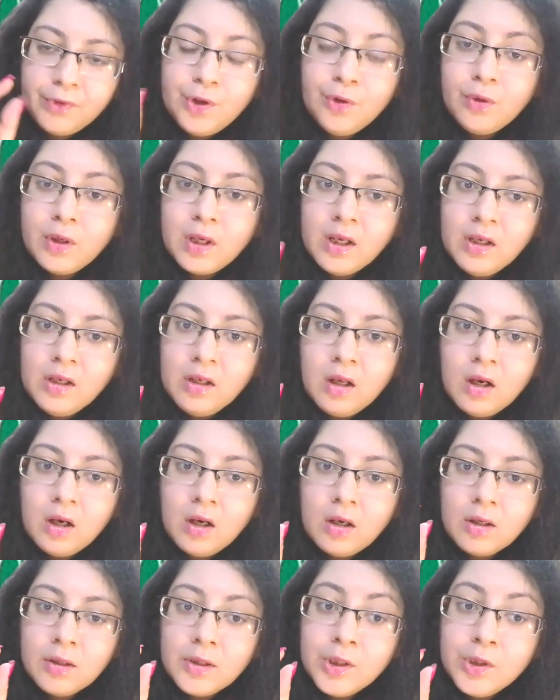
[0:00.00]
You can
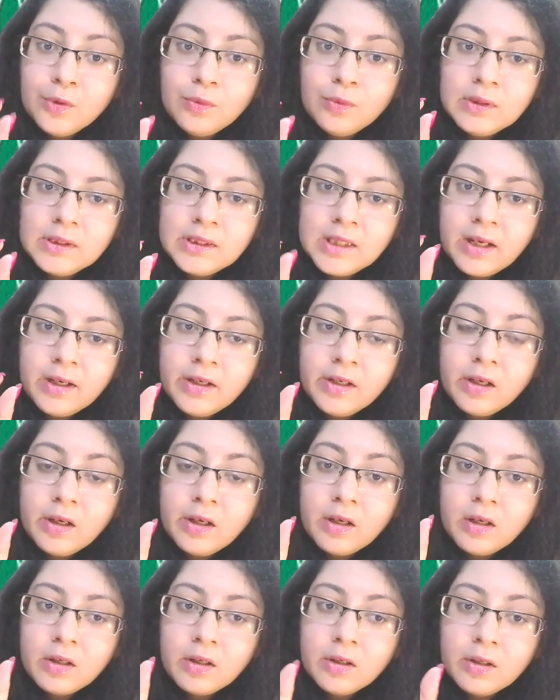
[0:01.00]

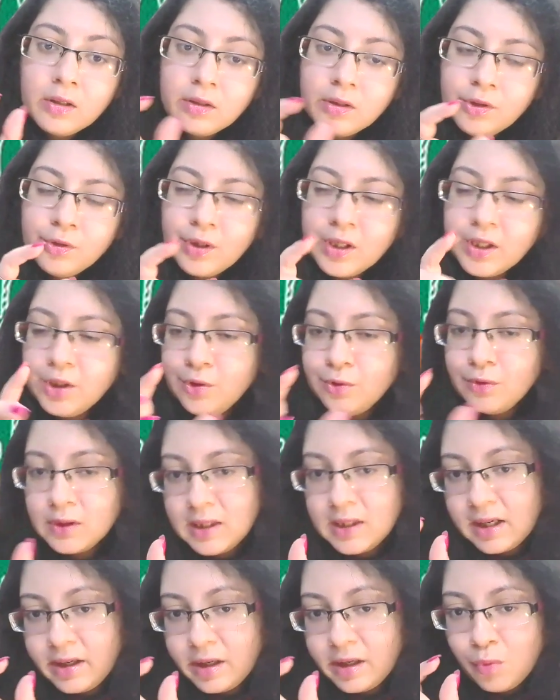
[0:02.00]
you can
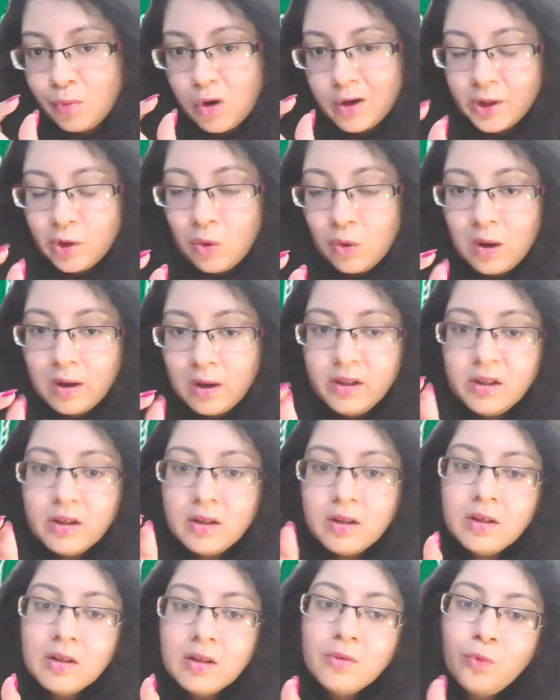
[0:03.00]
use that emoticon
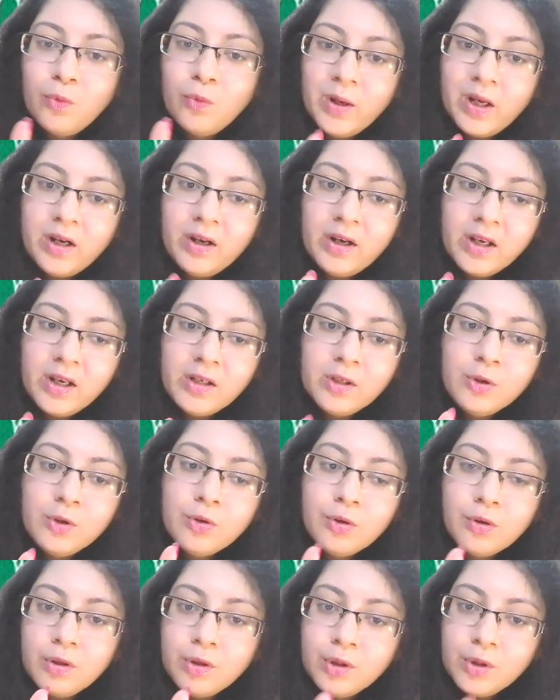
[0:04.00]
wherein you
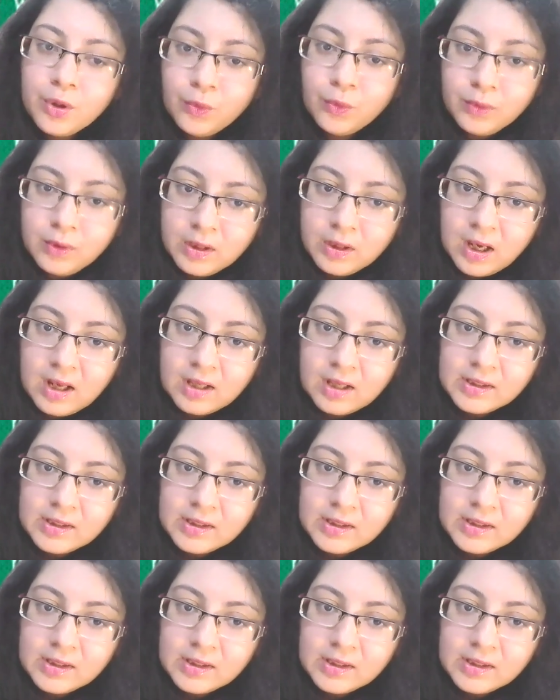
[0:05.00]
don't know the